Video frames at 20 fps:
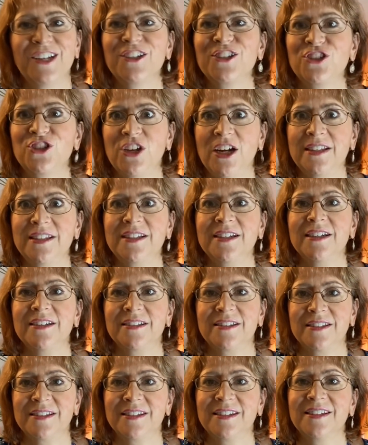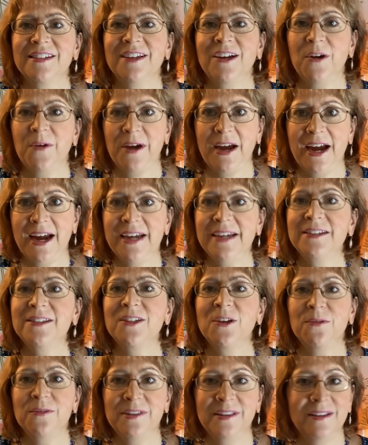Justice. Okay,
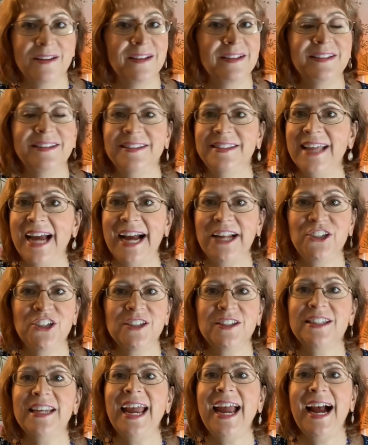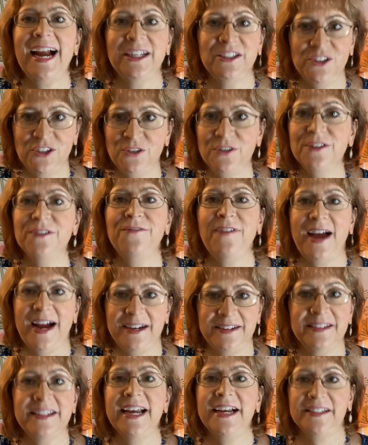so that just adds to the fact,
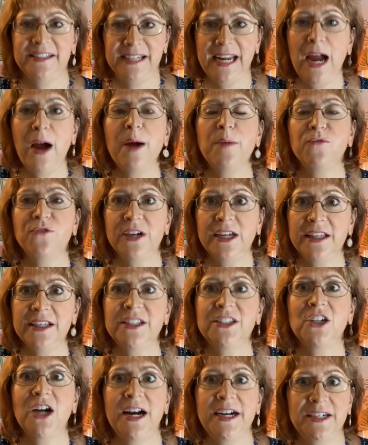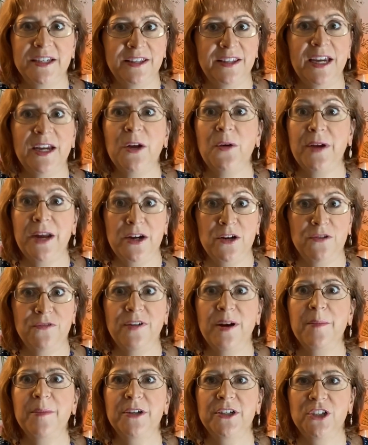yes, now I'm really starting to think, okay,
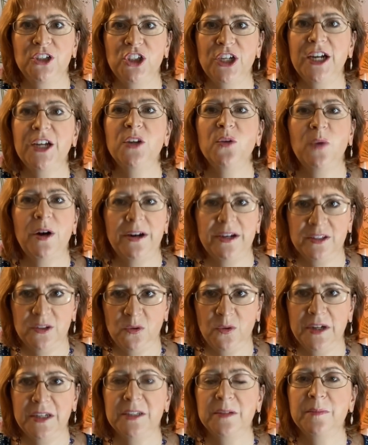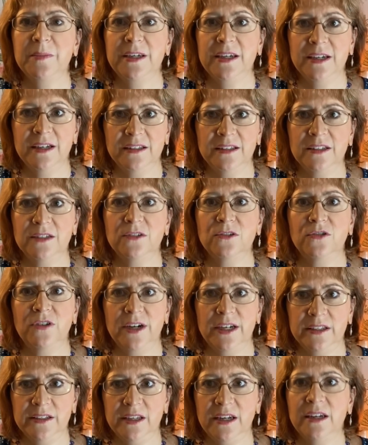November to January, it's going to be a little
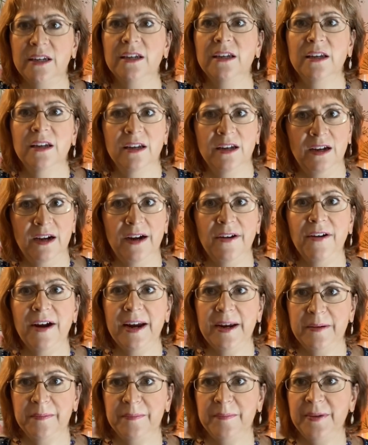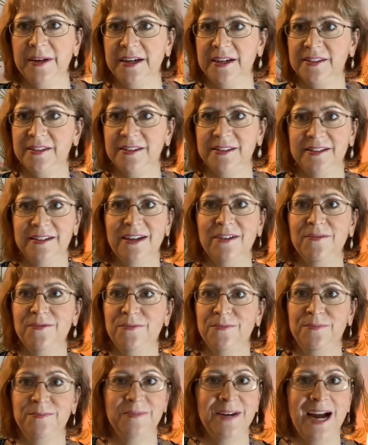crazy. All right, because if
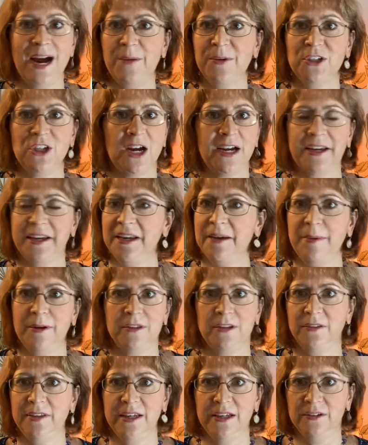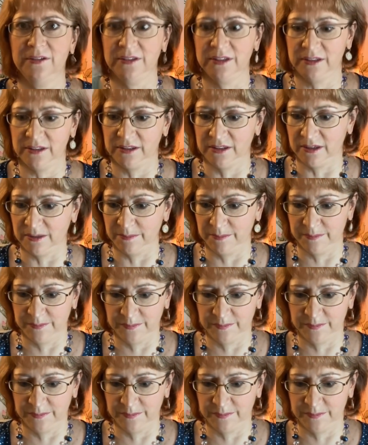now we're talking about the legal system.